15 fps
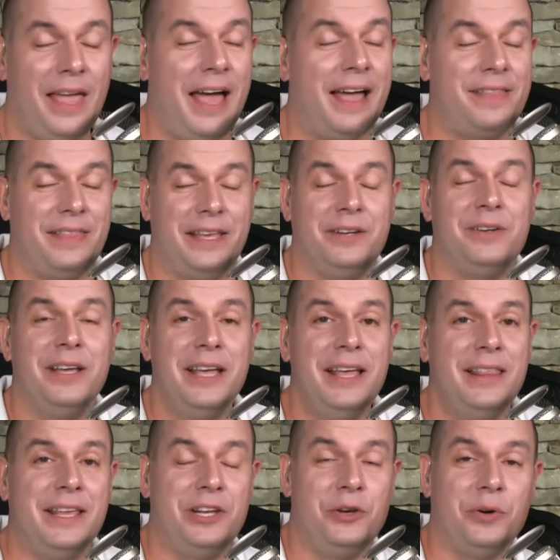Then
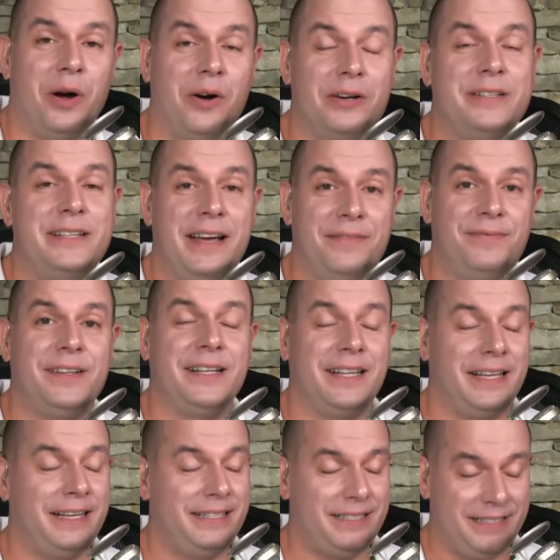you are
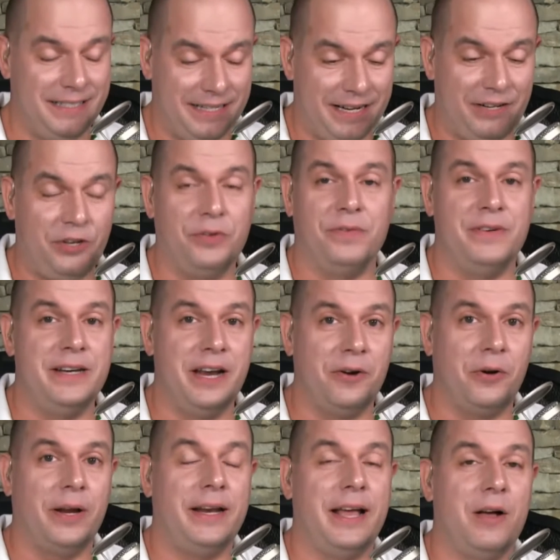definitely, you've
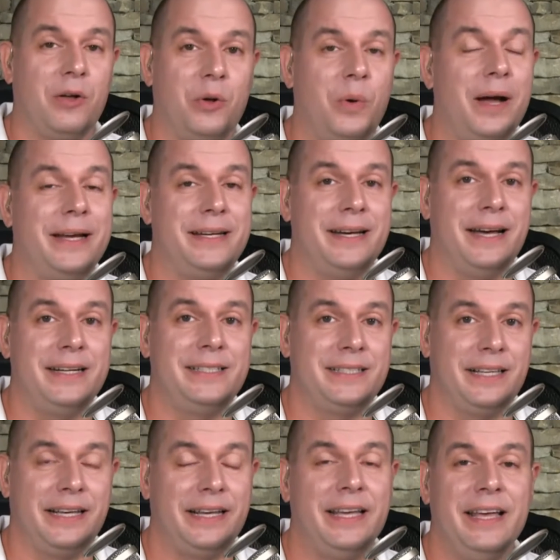narrowed it down quite
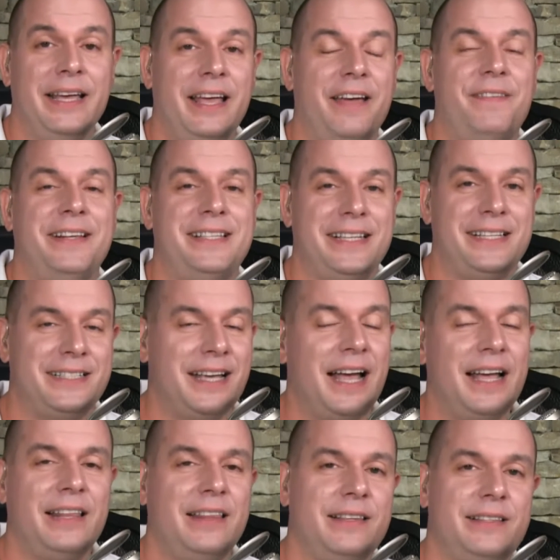nicely. If it's
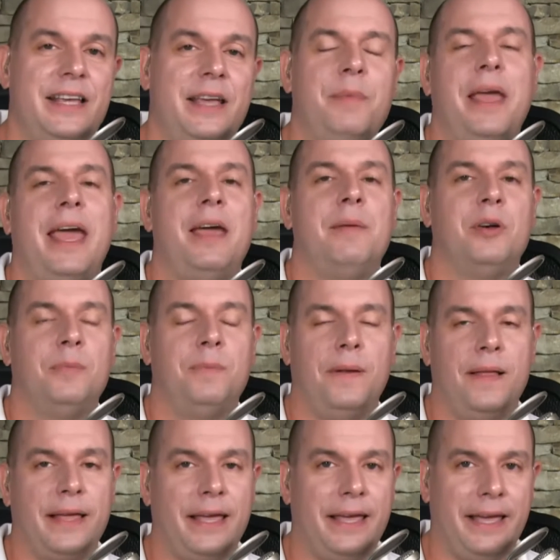exactly the same cable
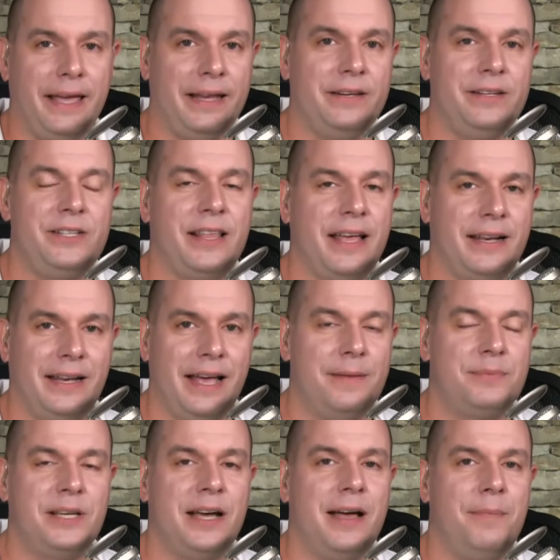plugging into that
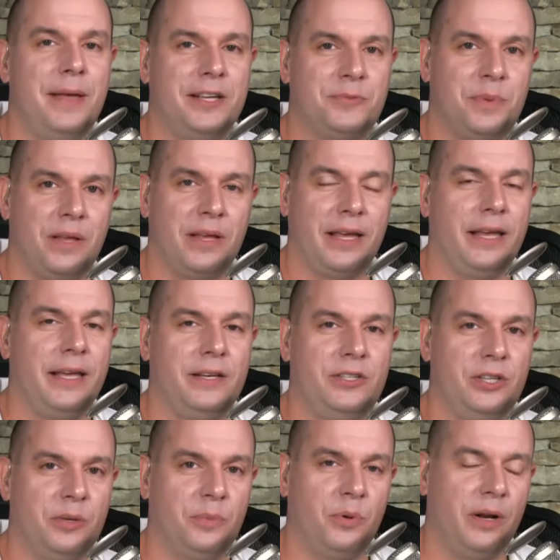laptop as plugging
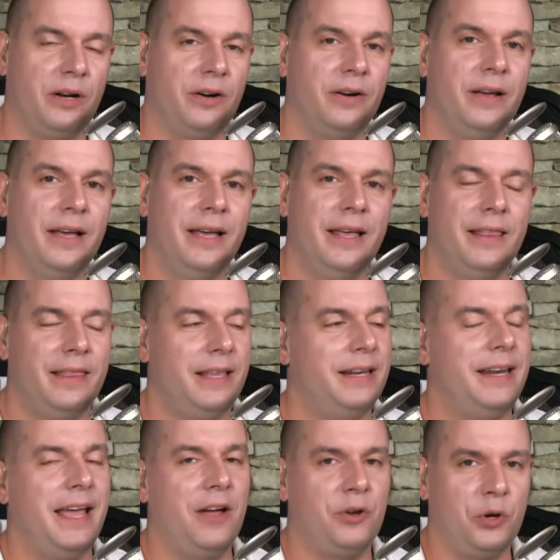into the printer, then
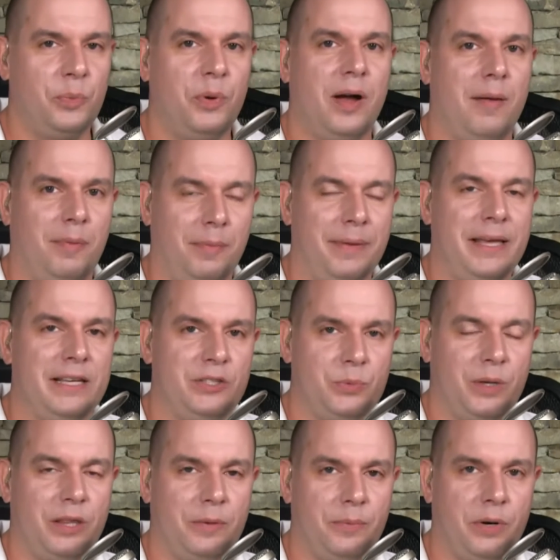now your problem is
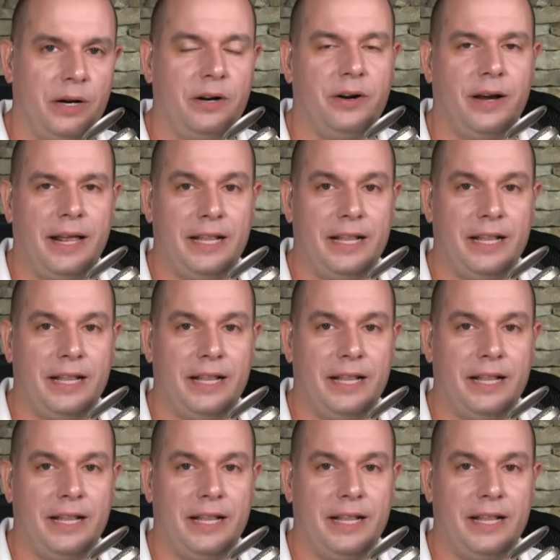with the printer.